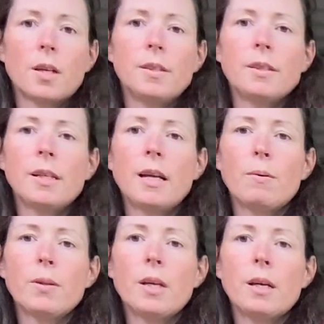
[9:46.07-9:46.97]
You see that
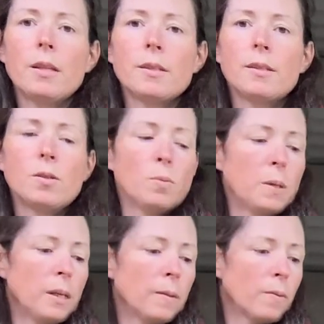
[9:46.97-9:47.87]
one there, the
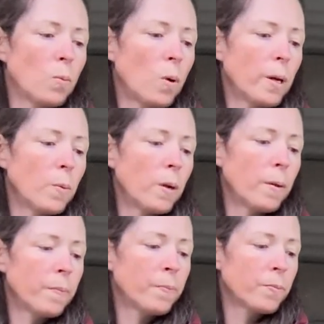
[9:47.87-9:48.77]
Stilby? White
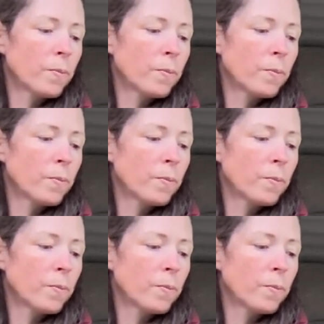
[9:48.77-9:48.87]
one.